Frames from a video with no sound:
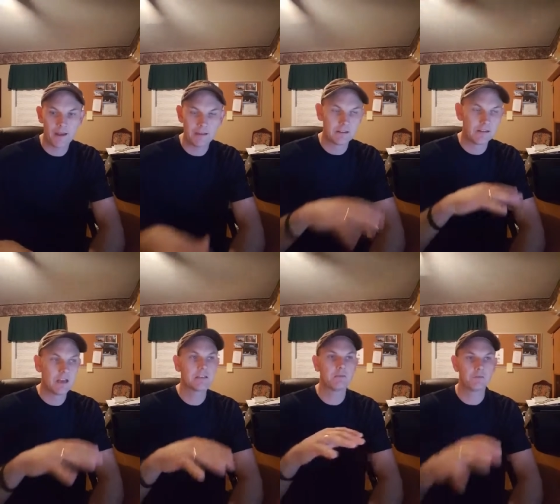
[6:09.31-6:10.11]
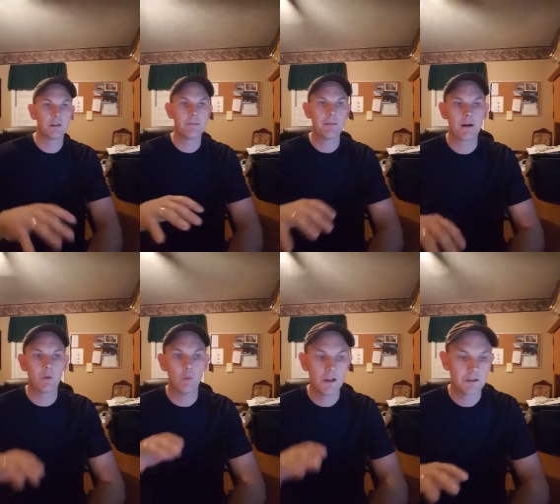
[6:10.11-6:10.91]
It doesn't really matter
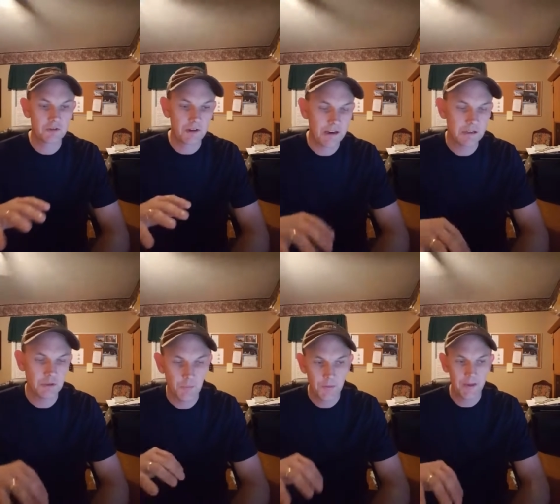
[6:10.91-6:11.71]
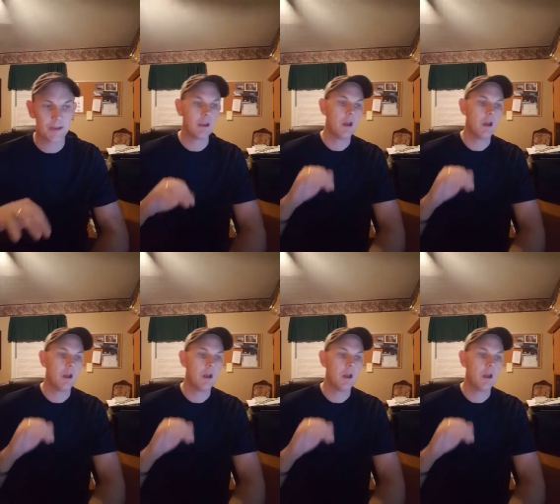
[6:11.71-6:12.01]
what strategy you pick